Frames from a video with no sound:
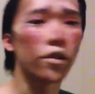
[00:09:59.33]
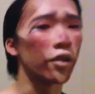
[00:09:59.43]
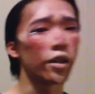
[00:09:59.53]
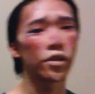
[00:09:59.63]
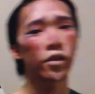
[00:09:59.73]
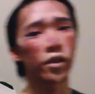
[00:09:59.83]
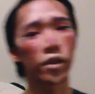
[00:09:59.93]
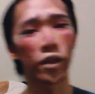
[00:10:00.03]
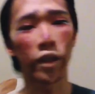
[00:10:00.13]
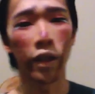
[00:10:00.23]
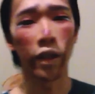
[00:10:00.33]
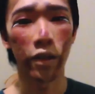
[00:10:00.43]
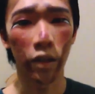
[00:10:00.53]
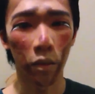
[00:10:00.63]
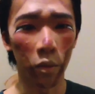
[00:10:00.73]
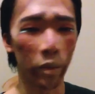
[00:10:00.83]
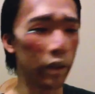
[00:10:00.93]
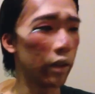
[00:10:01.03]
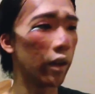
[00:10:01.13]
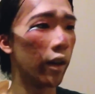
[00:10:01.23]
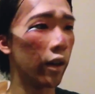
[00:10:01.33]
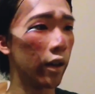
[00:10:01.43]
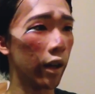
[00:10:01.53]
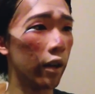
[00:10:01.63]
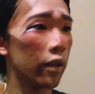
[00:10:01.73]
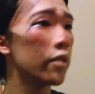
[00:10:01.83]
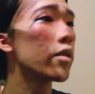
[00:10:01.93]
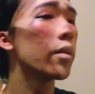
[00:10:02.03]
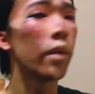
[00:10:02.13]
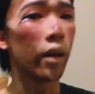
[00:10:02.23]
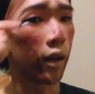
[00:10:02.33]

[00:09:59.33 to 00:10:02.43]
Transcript: So as you can see, I skipped a bit. I added some